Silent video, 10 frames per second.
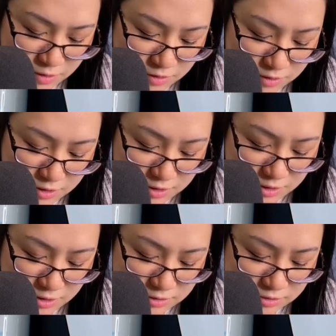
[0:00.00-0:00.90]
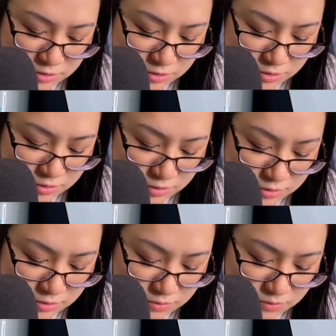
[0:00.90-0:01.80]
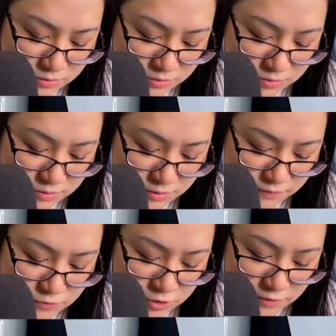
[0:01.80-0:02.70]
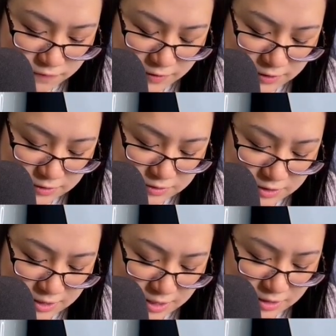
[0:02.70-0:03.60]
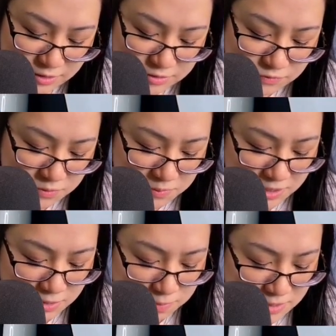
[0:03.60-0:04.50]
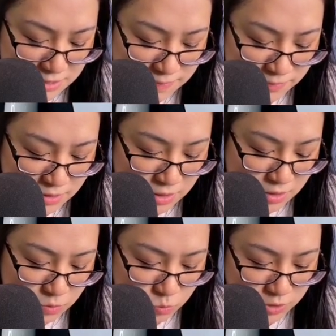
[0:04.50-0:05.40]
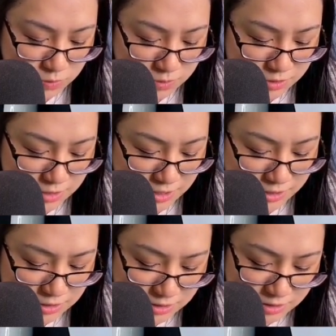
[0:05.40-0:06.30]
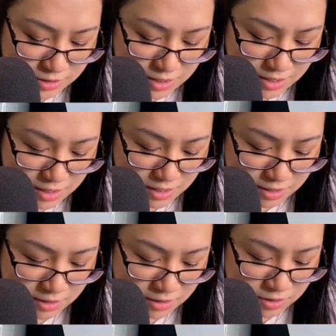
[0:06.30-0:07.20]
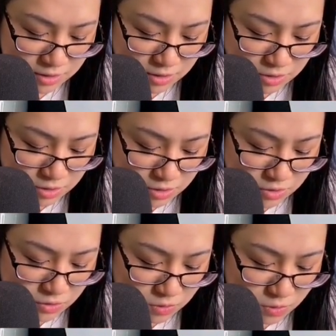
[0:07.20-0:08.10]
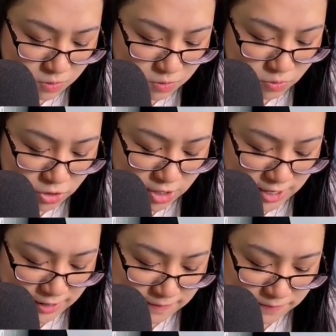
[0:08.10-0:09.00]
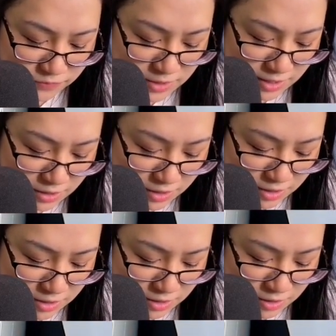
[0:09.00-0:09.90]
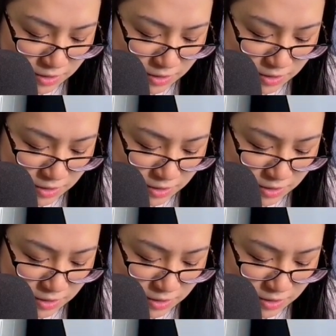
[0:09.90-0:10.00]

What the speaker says: the integral of g of x dx from a to b, we would get the whole thing, the area